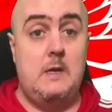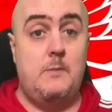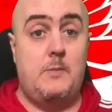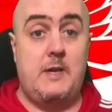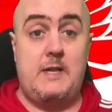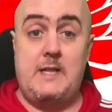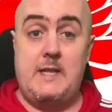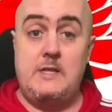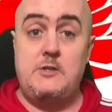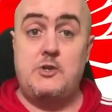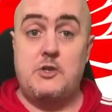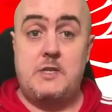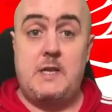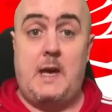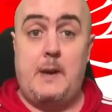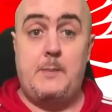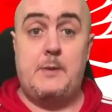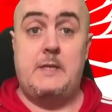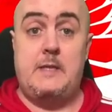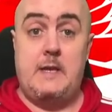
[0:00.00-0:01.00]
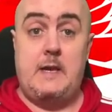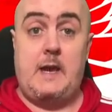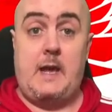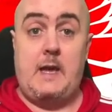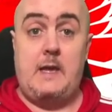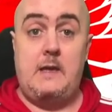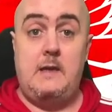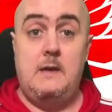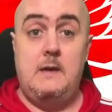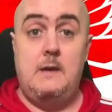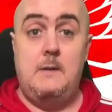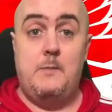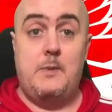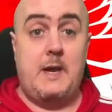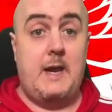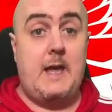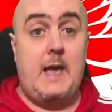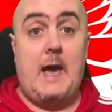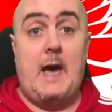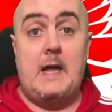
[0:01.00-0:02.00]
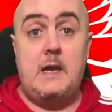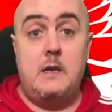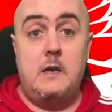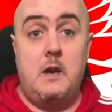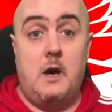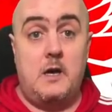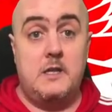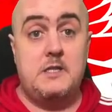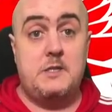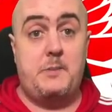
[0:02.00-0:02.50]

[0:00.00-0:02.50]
but it didn't just happen today. But I can't not